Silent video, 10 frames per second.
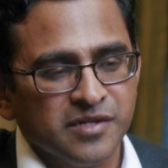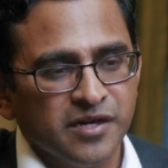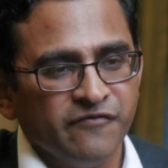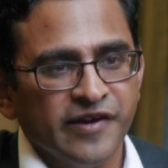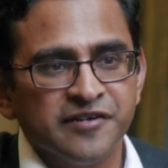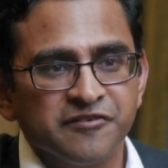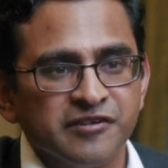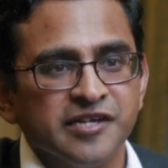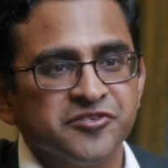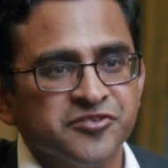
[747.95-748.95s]
a vendor
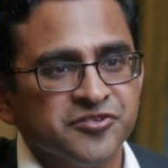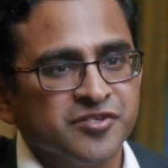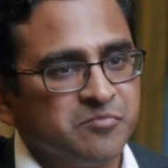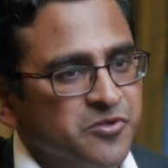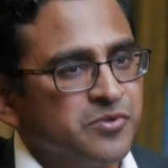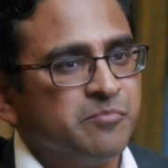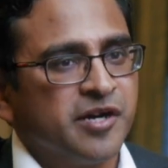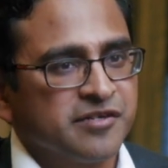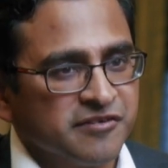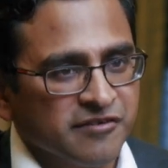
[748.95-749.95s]
relationship to a
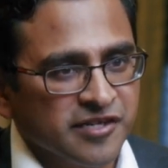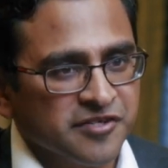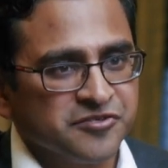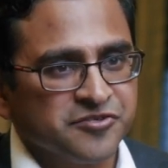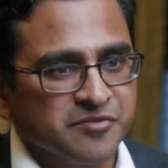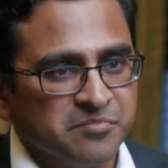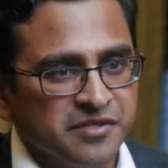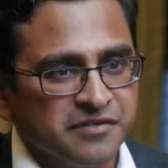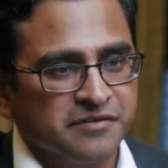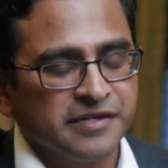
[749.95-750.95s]
partner relationship,
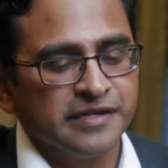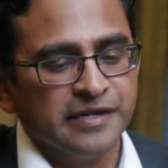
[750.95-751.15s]
right?